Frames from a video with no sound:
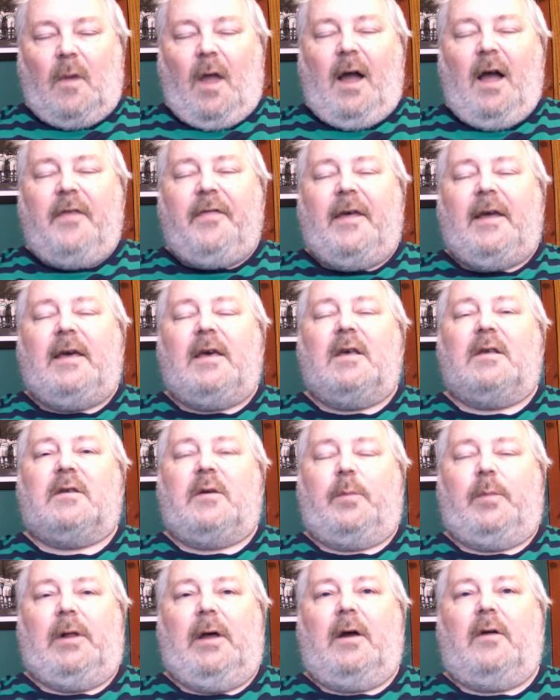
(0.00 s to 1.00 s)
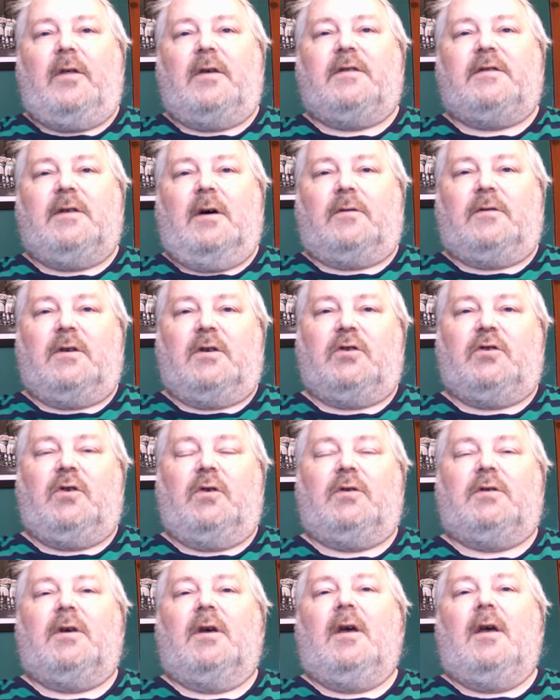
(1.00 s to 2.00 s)
I think he's a player that Celtic
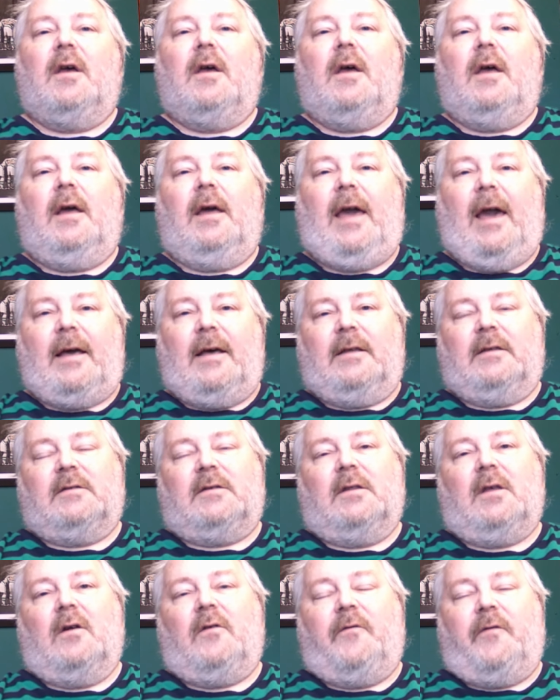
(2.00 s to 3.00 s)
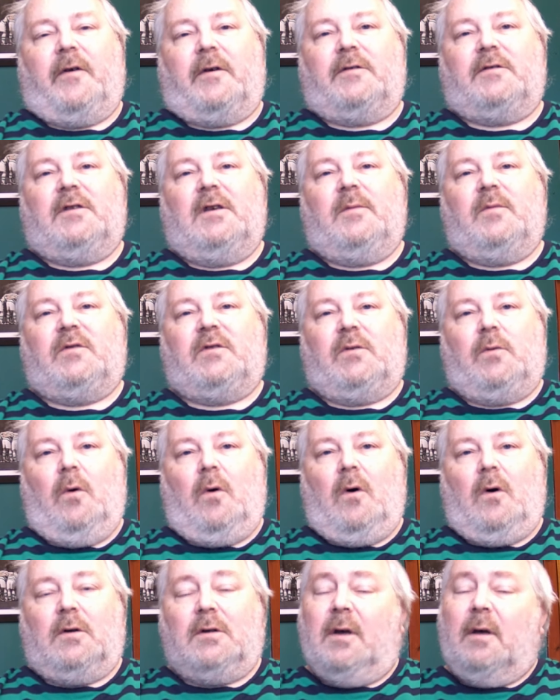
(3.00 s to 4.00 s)
should get into their first team
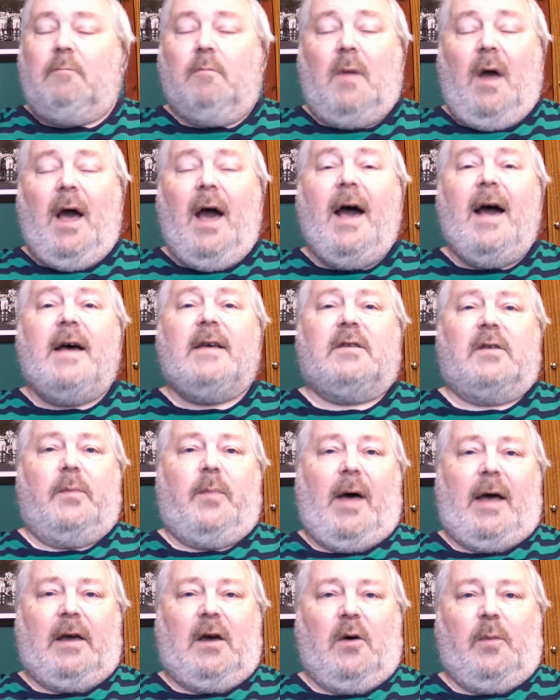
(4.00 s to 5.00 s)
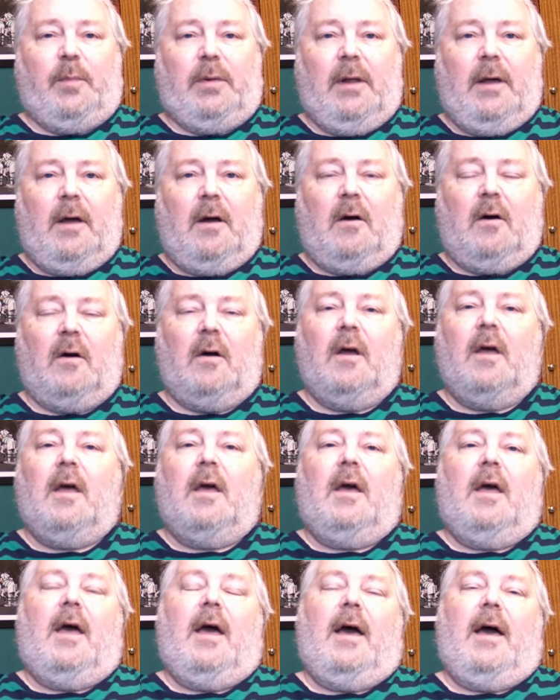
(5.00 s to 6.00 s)
squad as a backup player,
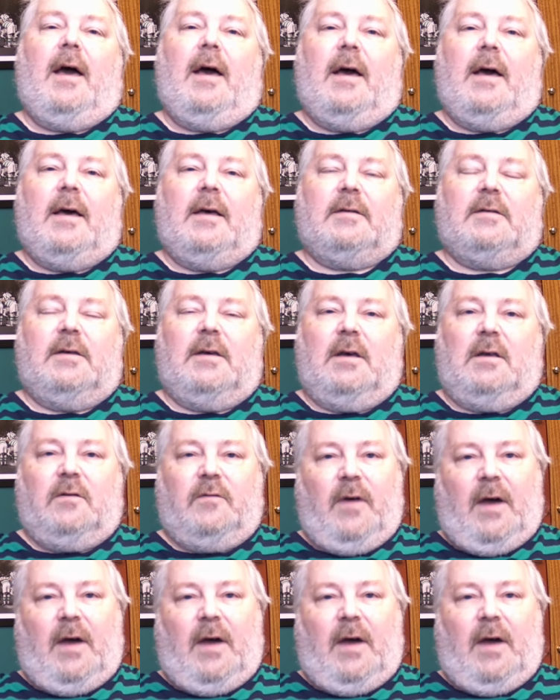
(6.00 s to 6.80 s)
as he is